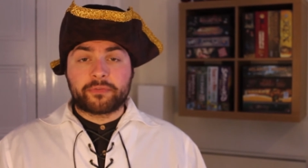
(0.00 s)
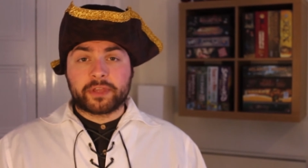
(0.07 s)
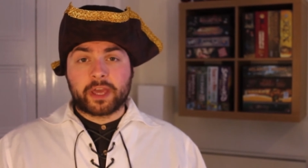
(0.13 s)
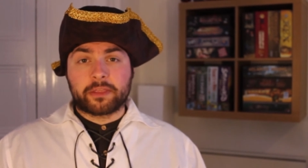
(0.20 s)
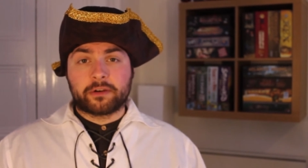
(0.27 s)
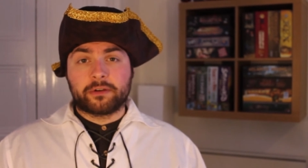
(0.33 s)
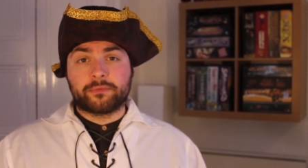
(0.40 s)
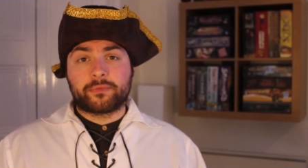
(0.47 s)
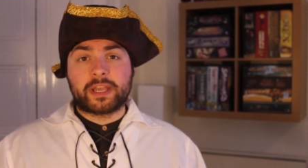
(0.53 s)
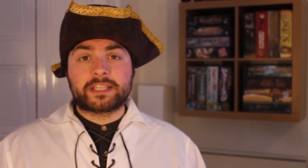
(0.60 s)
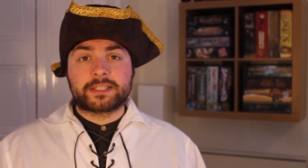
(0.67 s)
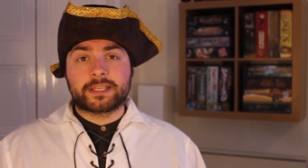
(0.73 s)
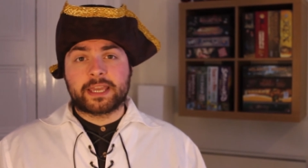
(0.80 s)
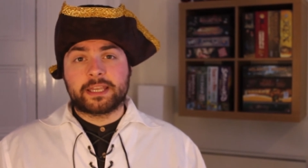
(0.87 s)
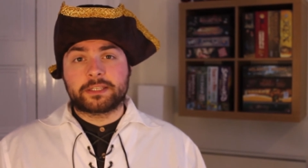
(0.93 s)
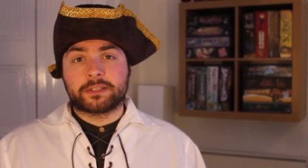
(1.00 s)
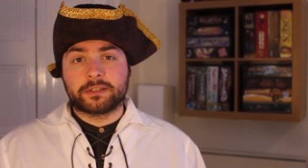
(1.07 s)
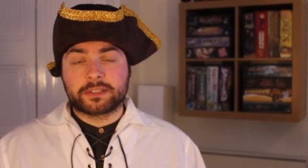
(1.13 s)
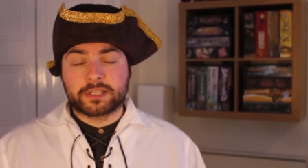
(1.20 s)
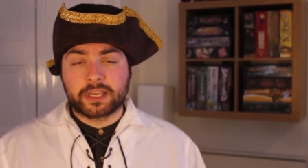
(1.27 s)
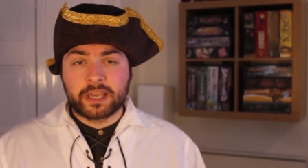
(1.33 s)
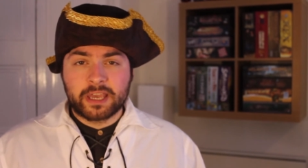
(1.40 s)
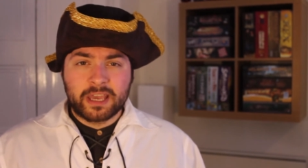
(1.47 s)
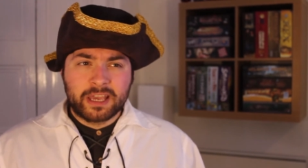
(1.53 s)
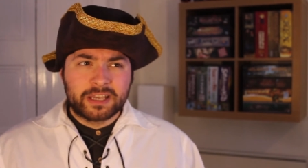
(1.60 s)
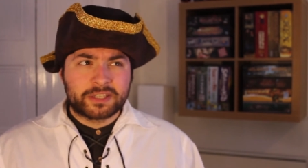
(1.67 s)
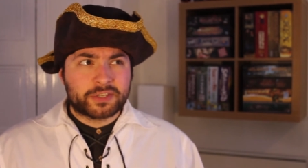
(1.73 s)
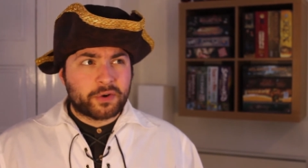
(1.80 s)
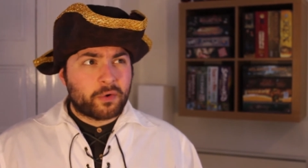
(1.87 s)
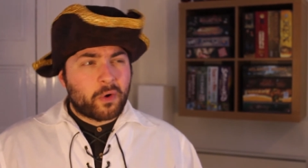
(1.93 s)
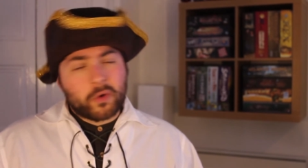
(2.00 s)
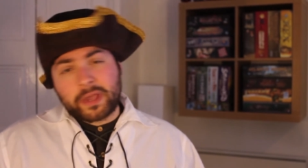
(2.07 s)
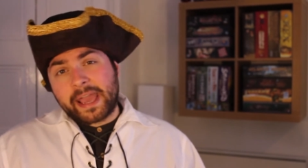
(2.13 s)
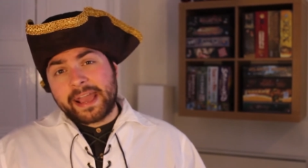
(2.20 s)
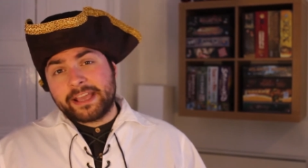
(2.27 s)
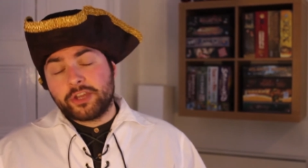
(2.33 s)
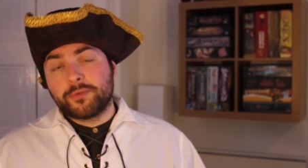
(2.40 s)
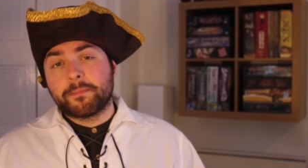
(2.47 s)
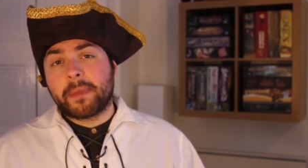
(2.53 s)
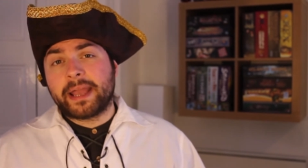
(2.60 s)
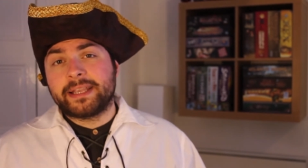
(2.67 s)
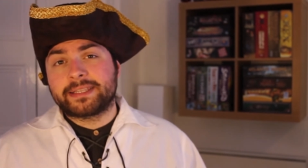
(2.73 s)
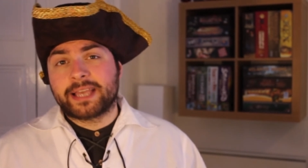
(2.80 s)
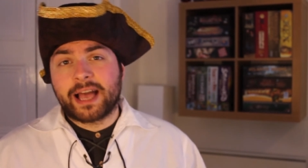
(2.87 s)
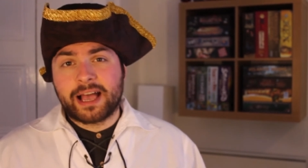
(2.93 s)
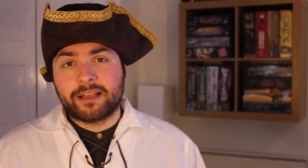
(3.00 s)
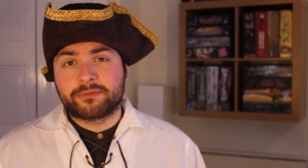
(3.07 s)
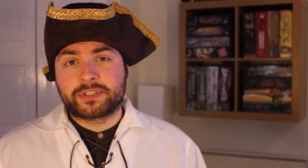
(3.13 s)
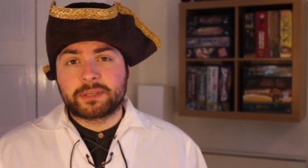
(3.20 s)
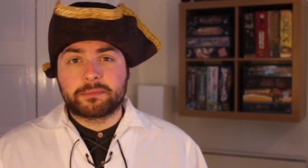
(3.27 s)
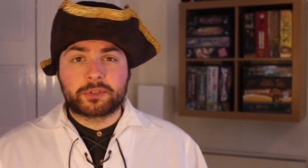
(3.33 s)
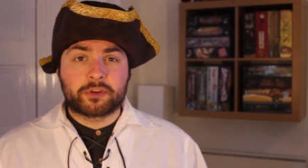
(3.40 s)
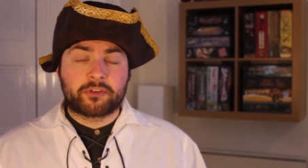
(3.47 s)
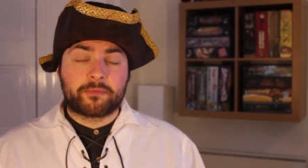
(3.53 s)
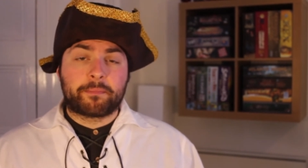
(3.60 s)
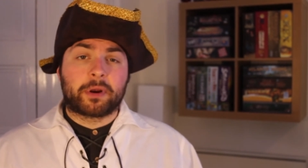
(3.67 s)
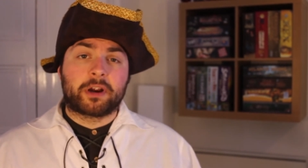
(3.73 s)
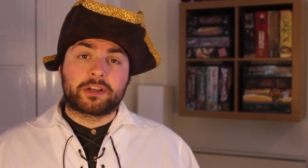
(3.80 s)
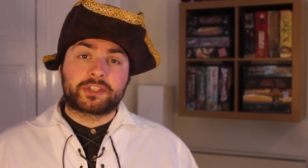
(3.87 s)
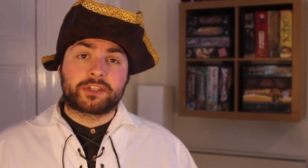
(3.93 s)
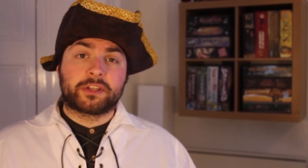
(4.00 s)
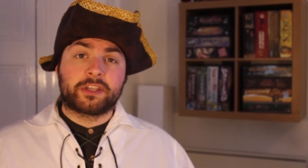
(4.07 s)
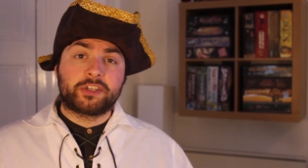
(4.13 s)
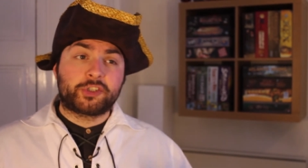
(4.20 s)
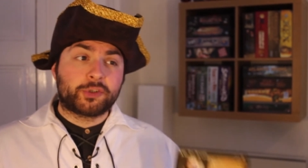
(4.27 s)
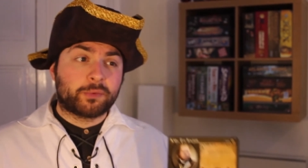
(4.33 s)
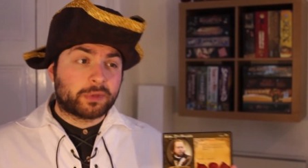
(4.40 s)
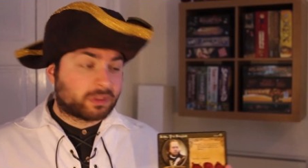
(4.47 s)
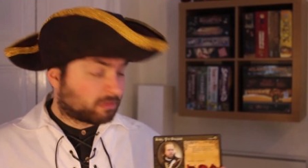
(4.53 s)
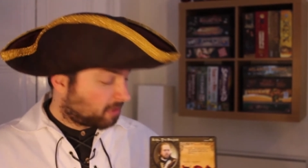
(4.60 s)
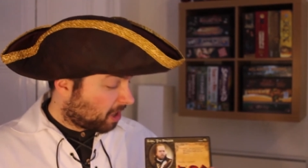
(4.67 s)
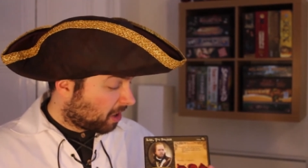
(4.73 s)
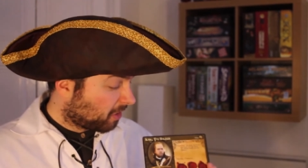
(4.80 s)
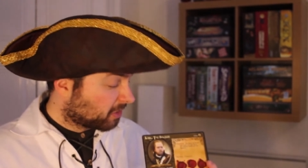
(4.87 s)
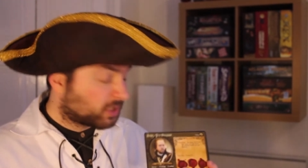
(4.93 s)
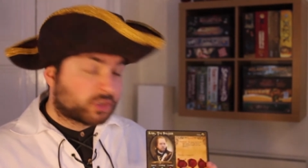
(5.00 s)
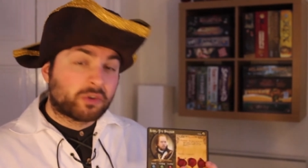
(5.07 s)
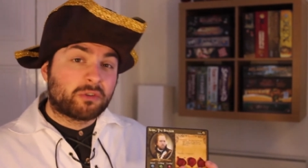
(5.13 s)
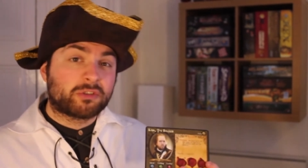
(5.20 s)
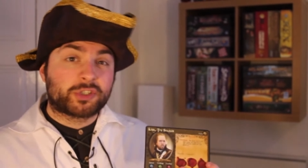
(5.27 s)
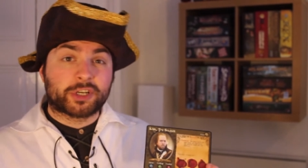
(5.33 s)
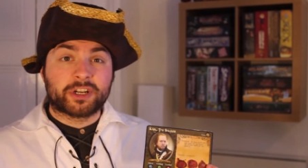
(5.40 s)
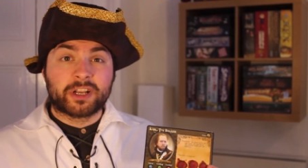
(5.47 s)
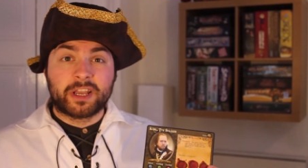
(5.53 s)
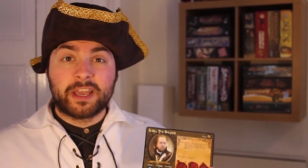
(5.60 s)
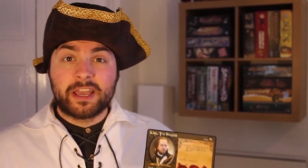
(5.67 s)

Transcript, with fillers: the other investigators. So, okay, you might have some sort of personal issue with Carl the Soldier.